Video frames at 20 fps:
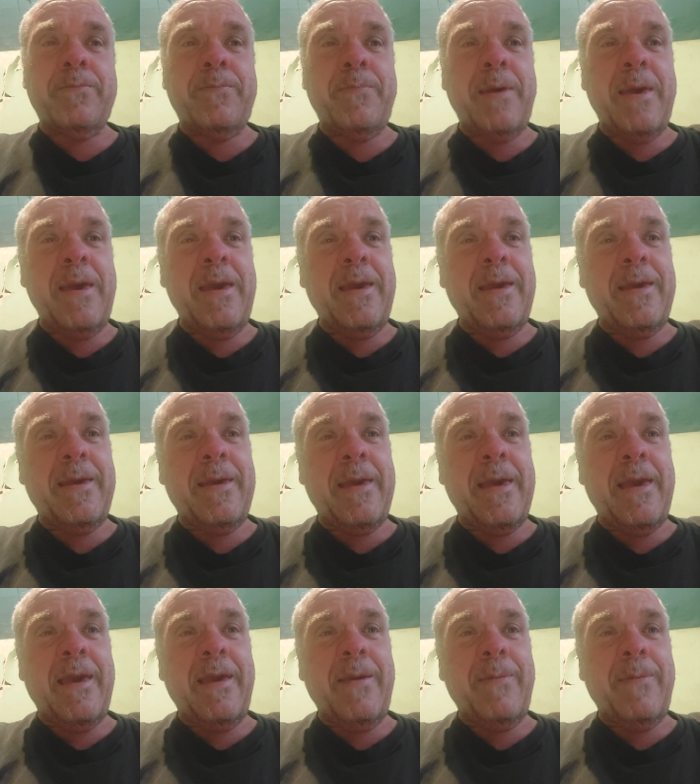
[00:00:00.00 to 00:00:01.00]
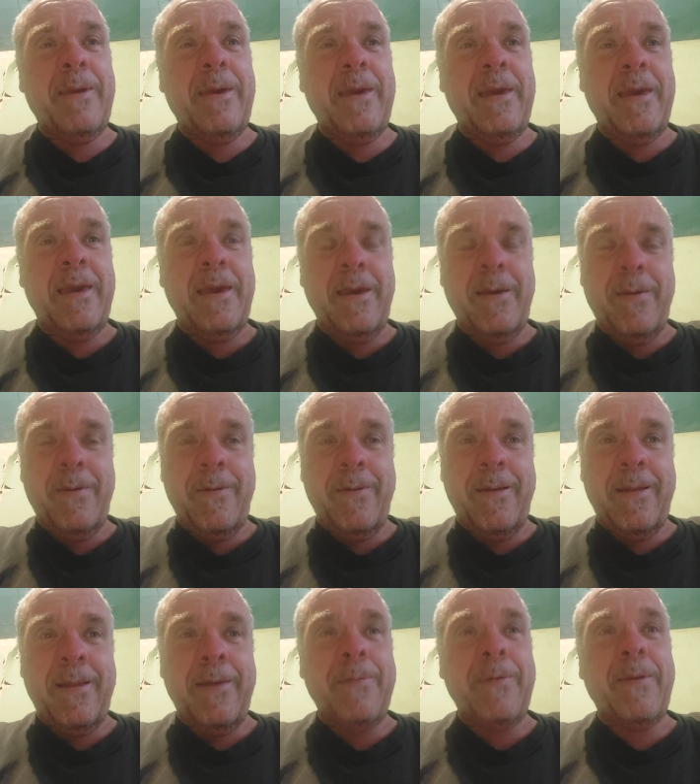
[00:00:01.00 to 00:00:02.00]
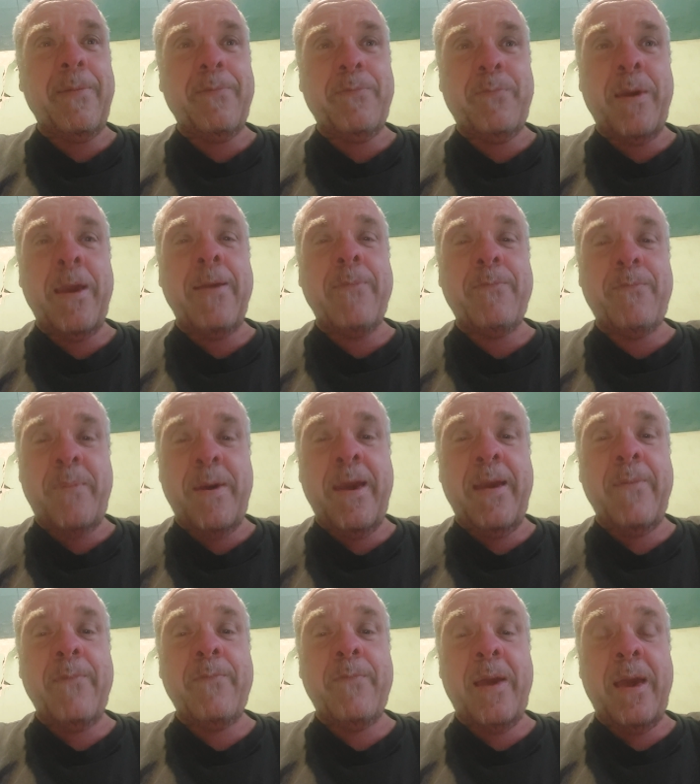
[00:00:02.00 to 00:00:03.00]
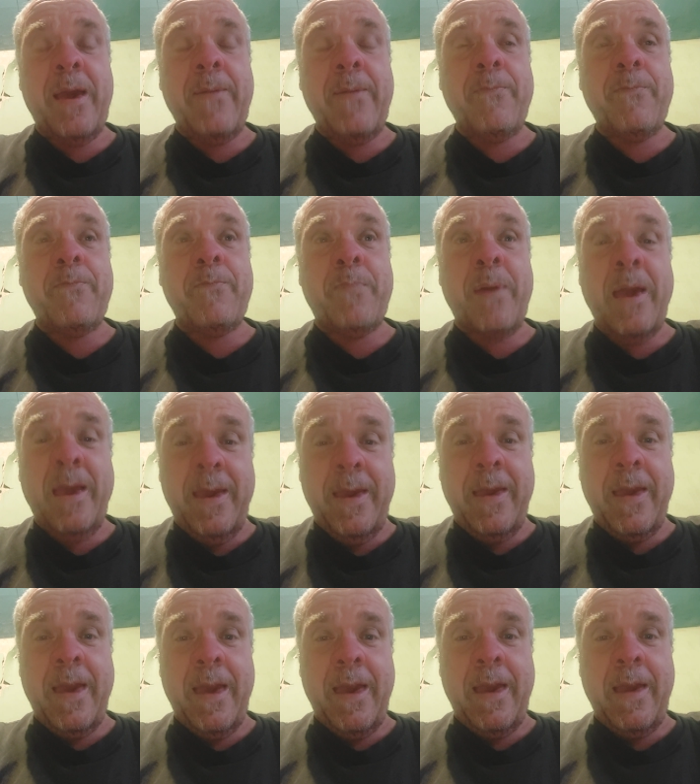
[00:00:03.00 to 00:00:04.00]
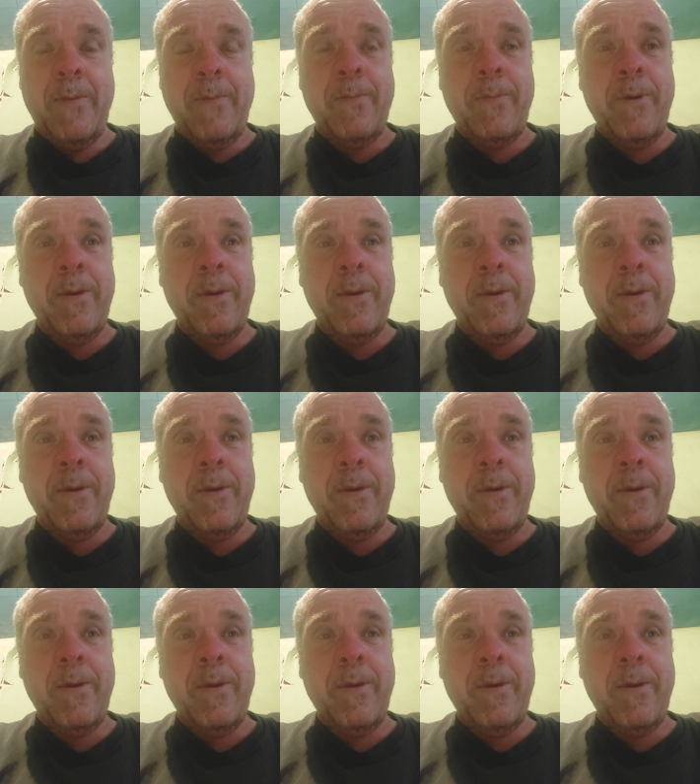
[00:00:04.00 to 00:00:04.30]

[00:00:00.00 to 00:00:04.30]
big game here, and I mean big, big, big, big game.